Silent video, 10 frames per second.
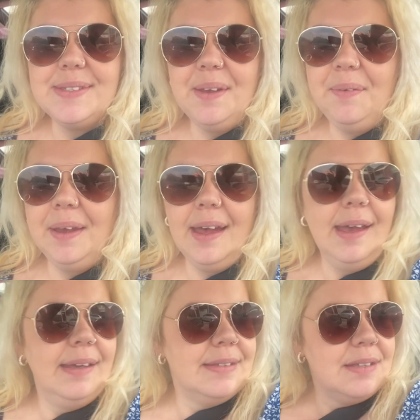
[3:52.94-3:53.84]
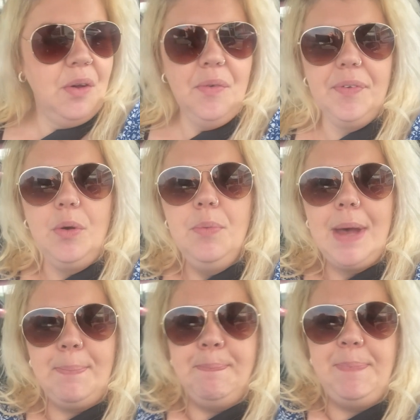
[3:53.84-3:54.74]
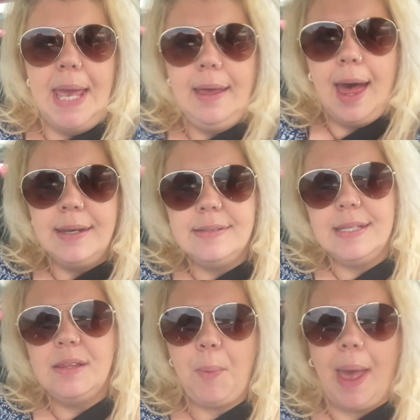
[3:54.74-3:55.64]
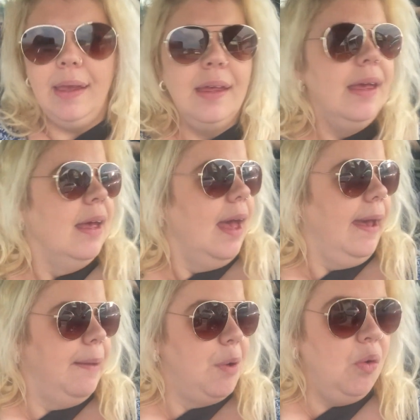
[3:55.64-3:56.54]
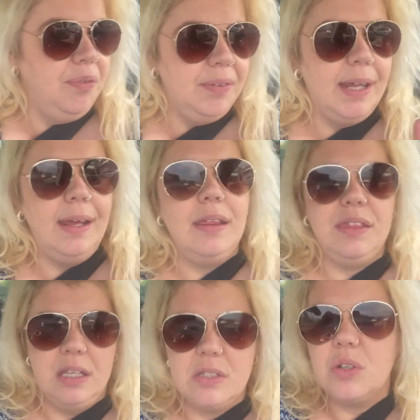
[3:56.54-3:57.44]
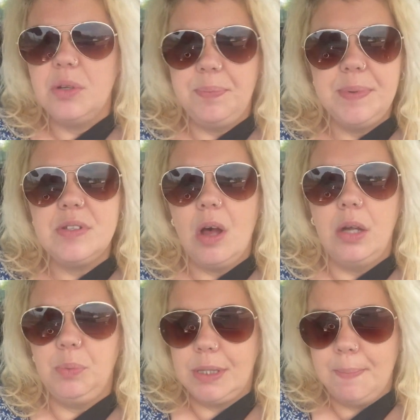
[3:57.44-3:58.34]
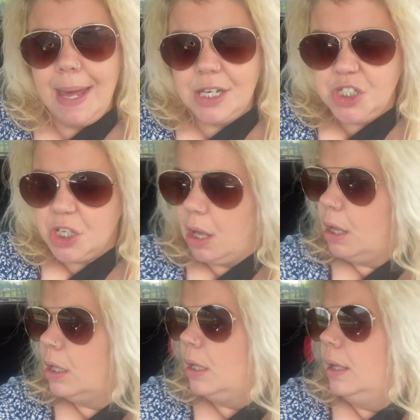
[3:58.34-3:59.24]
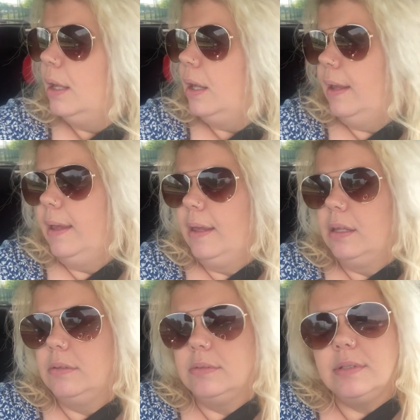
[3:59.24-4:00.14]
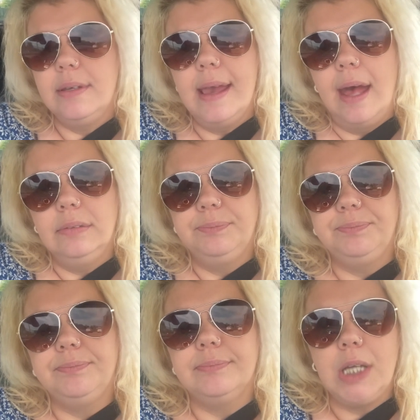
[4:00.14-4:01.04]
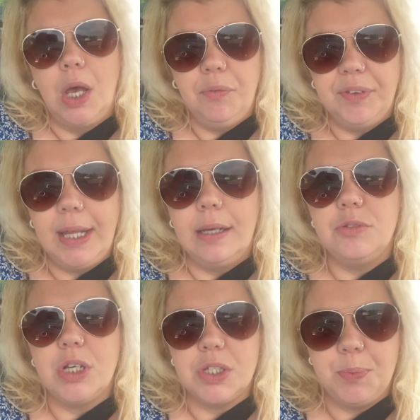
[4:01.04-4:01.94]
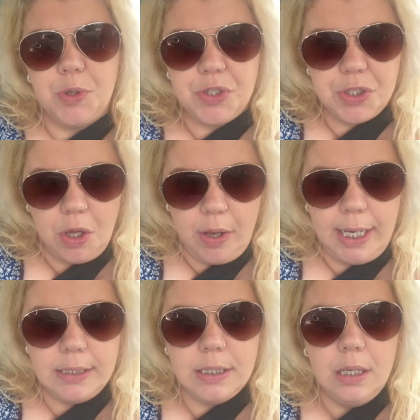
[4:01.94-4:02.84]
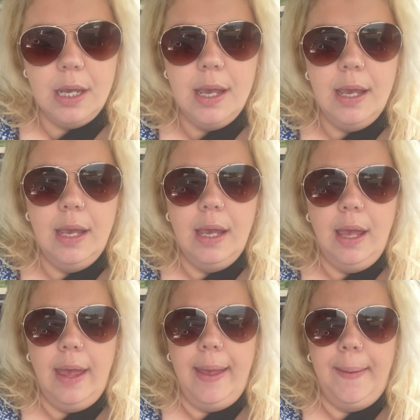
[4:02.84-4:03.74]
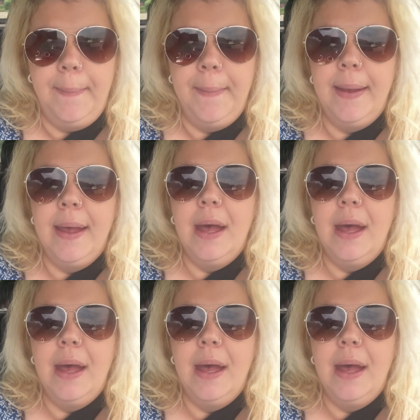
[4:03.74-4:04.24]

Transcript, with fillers: so guys, hope, oh my big hand's in the way. Um, hopefully things are going to be sorted with the manager and yeah hopefully transport's sorted no idea